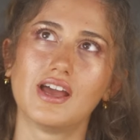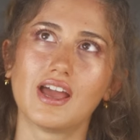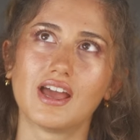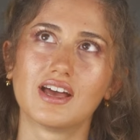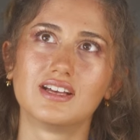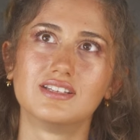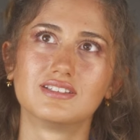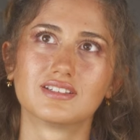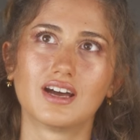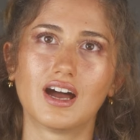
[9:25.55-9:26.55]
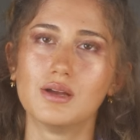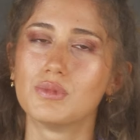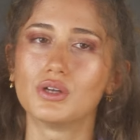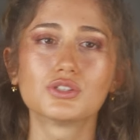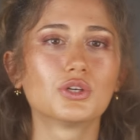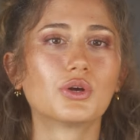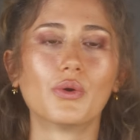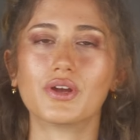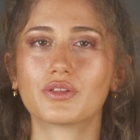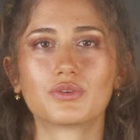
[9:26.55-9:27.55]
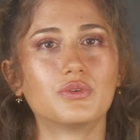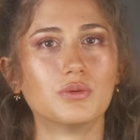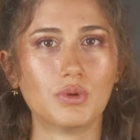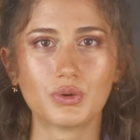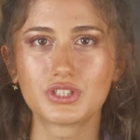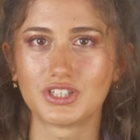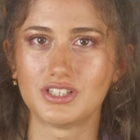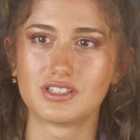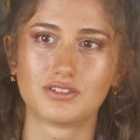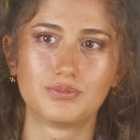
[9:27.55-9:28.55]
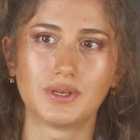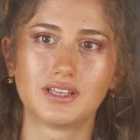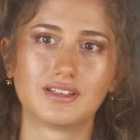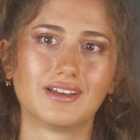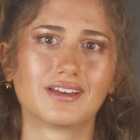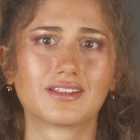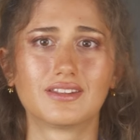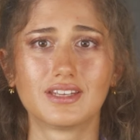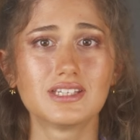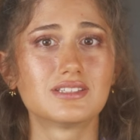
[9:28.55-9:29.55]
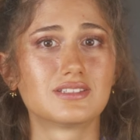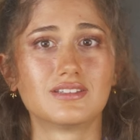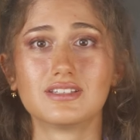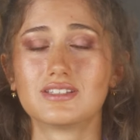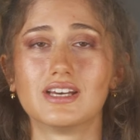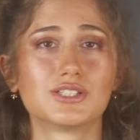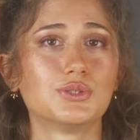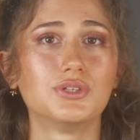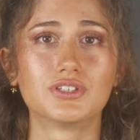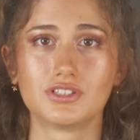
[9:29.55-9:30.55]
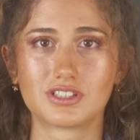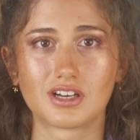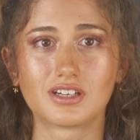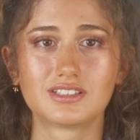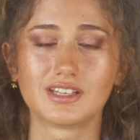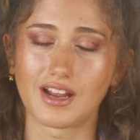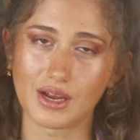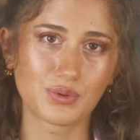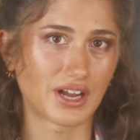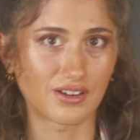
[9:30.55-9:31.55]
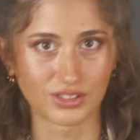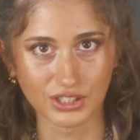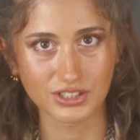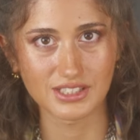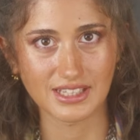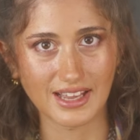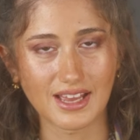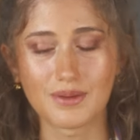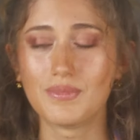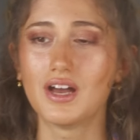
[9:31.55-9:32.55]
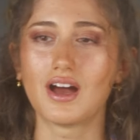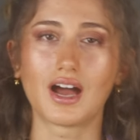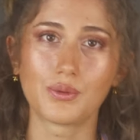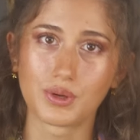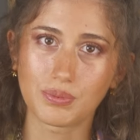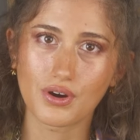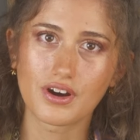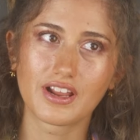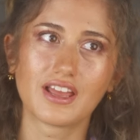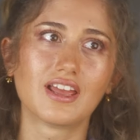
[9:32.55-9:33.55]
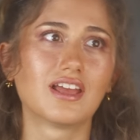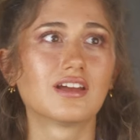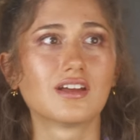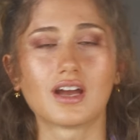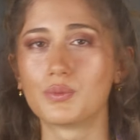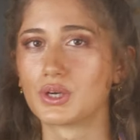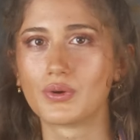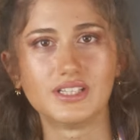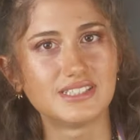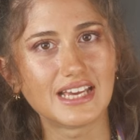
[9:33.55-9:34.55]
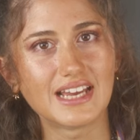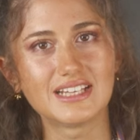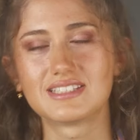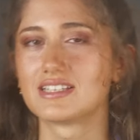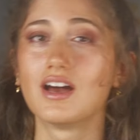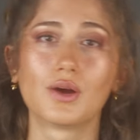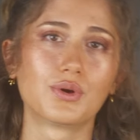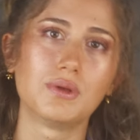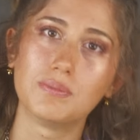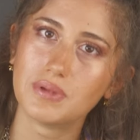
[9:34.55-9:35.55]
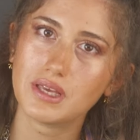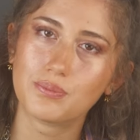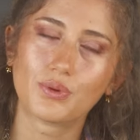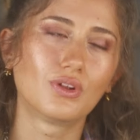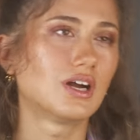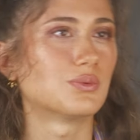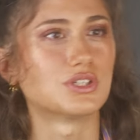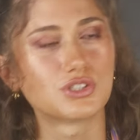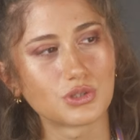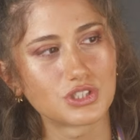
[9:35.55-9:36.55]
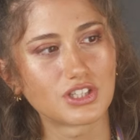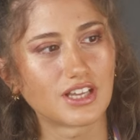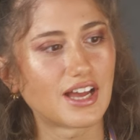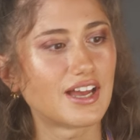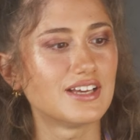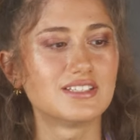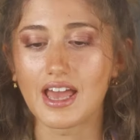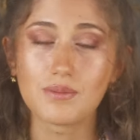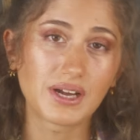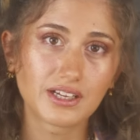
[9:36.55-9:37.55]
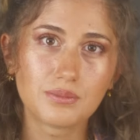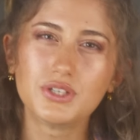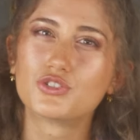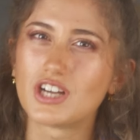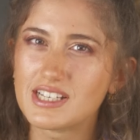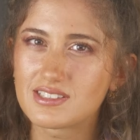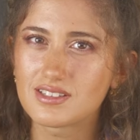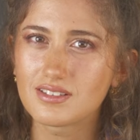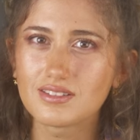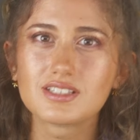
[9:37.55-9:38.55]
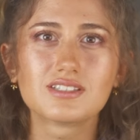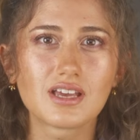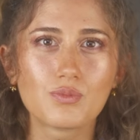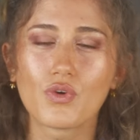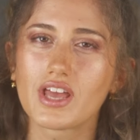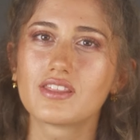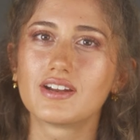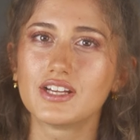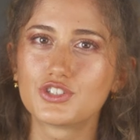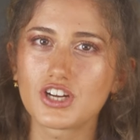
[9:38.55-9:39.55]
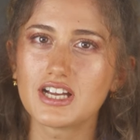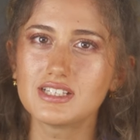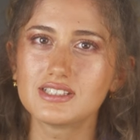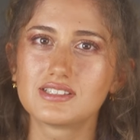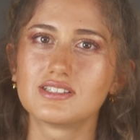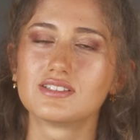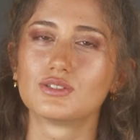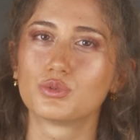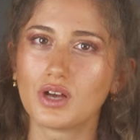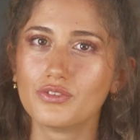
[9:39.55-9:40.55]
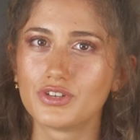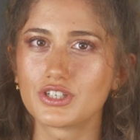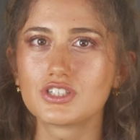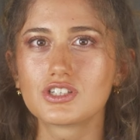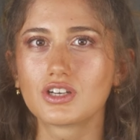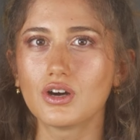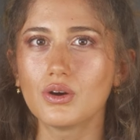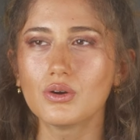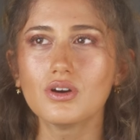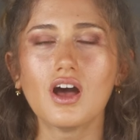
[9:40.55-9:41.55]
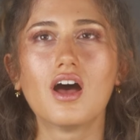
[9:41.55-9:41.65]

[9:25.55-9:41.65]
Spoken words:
And I'm also going through the motions of being like, these last 2 years sucked and I wanna have a good time. I wanna party, I wanna go on dates, I wanna meet people, I wanna socialize. Am I gonna be dressing the same way that I dressed 12 years ago?